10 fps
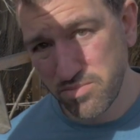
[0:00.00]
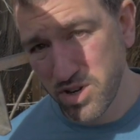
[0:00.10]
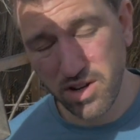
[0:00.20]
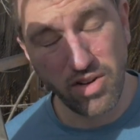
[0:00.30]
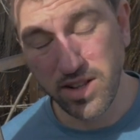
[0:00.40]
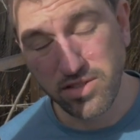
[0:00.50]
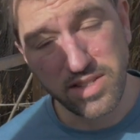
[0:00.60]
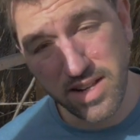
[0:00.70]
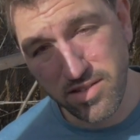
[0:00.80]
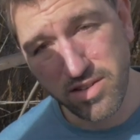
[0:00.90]
We're going to go ahead and use
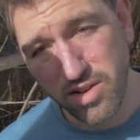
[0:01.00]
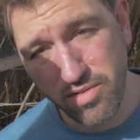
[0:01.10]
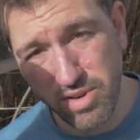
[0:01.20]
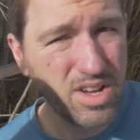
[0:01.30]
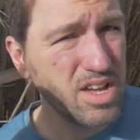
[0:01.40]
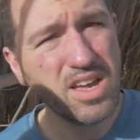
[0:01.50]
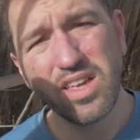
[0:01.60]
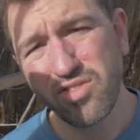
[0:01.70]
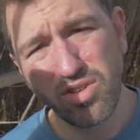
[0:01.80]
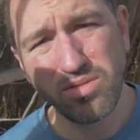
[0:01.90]
that, turn it over.
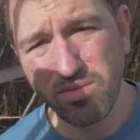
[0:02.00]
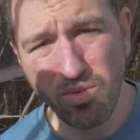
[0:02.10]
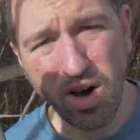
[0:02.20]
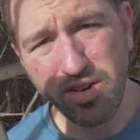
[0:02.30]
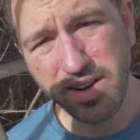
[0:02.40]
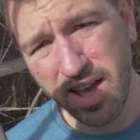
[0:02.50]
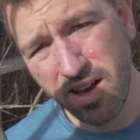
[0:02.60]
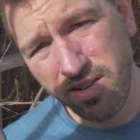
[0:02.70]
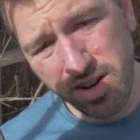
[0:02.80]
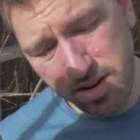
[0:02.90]
And then we'll water it
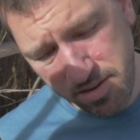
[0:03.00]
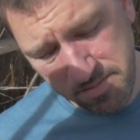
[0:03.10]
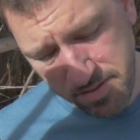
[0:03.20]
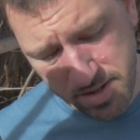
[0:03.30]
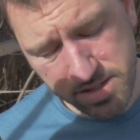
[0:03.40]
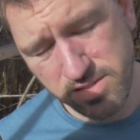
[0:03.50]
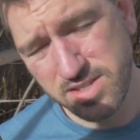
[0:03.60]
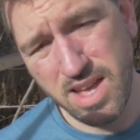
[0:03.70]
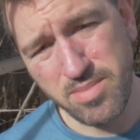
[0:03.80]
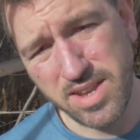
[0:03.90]
down and
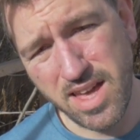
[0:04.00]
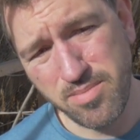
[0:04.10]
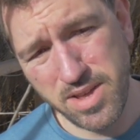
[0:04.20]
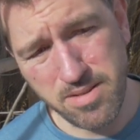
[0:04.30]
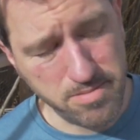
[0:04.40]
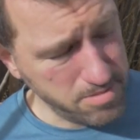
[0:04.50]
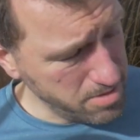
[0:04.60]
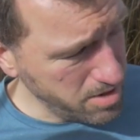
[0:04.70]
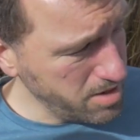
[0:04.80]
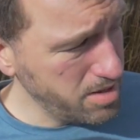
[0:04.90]
tamp it down a bit and
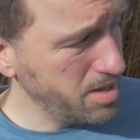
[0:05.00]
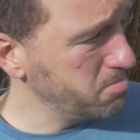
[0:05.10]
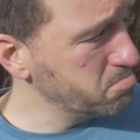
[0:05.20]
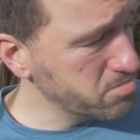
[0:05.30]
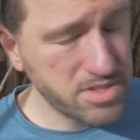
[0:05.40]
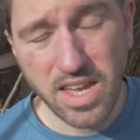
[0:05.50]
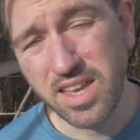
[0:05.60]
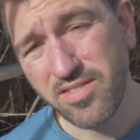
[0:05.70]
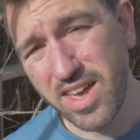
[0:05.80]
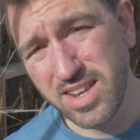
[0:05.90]
take
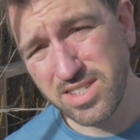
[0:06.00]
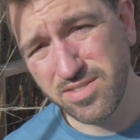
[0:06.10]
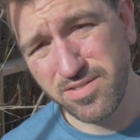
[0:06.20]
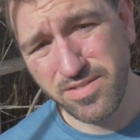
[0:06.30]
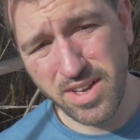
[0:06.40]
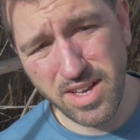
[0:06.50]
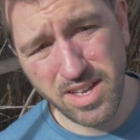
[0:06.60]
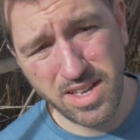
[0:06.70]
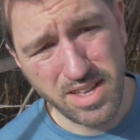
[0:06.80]
advantage of